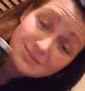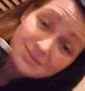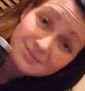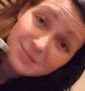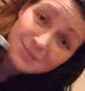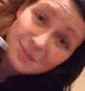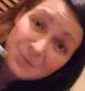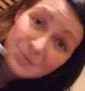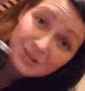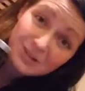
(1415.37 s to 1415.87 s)

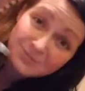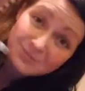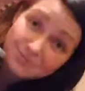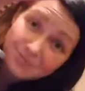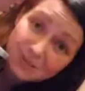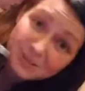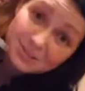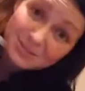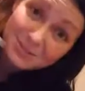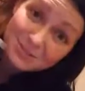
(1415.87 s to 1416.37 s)
remember,
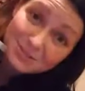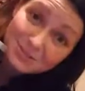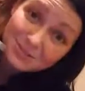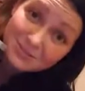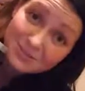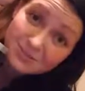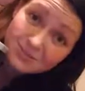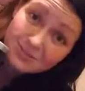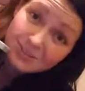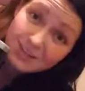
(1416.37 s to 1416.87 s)
first,
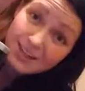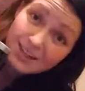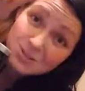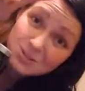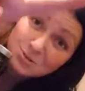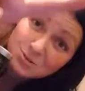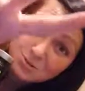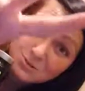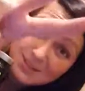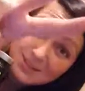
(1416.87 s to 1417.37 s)
I
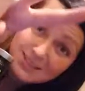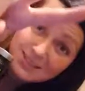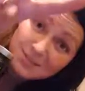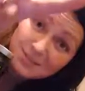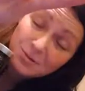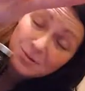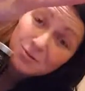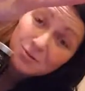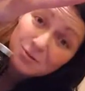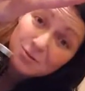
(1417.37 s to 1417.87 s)
got 2 spots
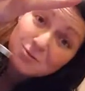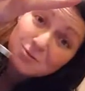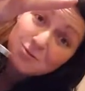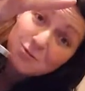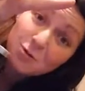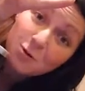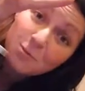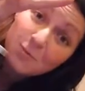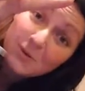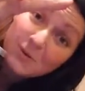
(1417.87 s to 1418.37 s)
left, but the first
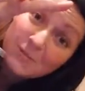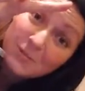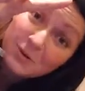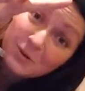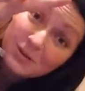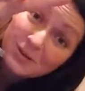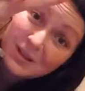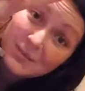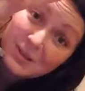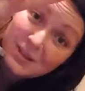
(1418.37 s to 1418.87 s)
4
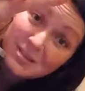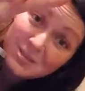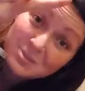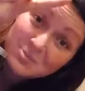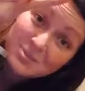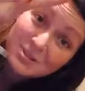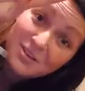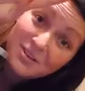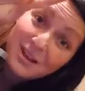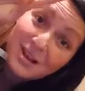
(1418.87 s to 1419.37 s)
people that
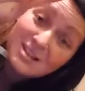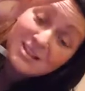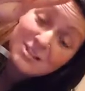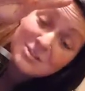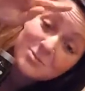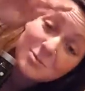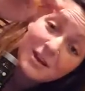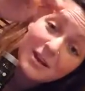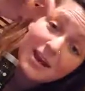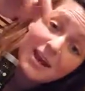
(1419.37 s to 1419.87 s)
message me their
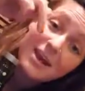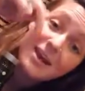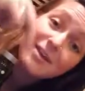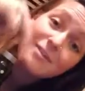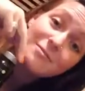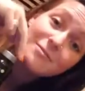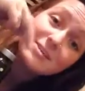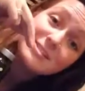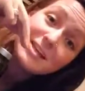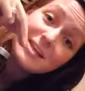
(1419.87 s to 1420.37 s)
address will
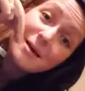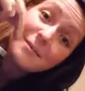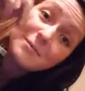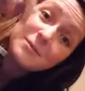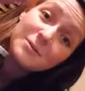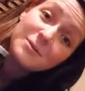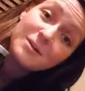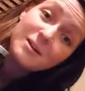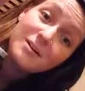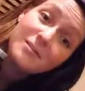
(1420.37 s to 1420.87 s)
get a free
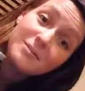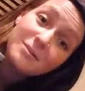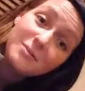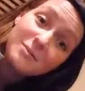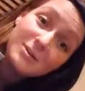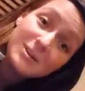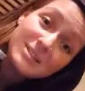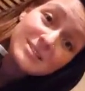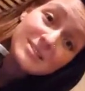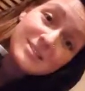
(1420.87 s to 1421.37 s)
sample of the
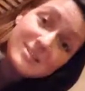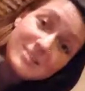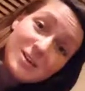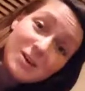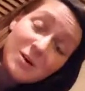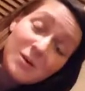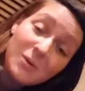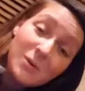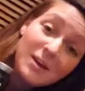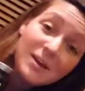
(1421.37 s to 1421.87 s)
greens.
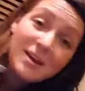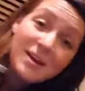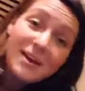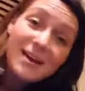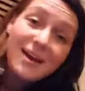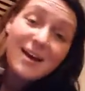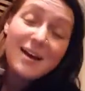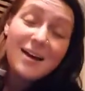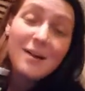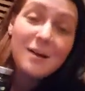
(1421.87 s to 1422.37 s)
So,
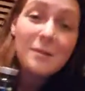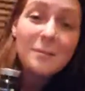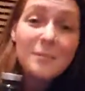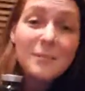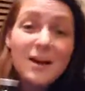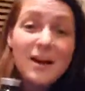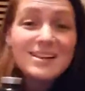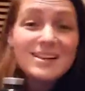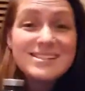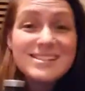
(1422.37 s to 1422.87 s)

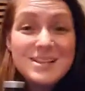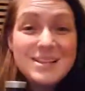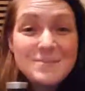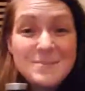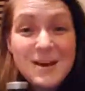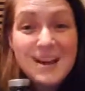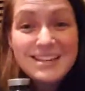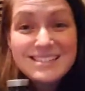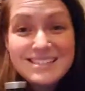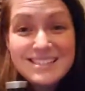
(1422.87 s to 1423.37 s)
hasta
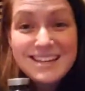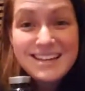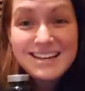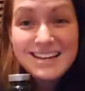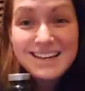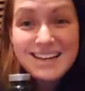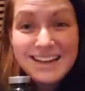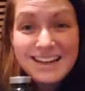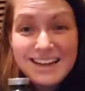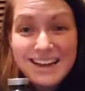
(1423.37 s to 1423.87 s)
la pasta,
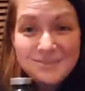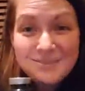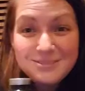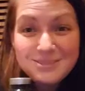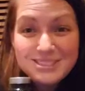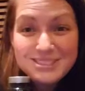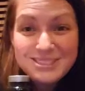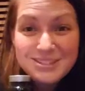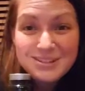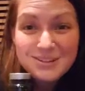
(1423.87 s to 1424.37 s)
and I
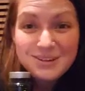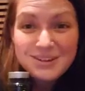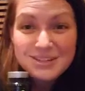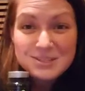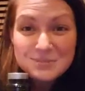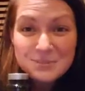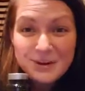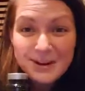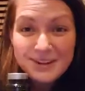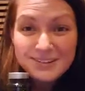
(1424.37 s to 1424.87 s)
will see you
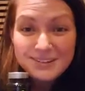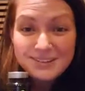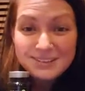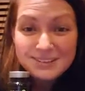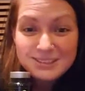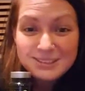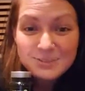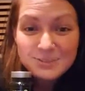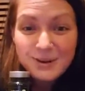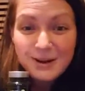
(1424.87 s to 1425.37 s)
guys bright and
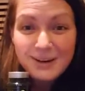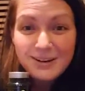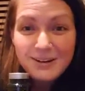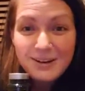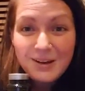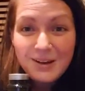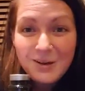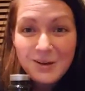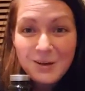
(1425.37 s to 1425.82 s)
early tomorrow.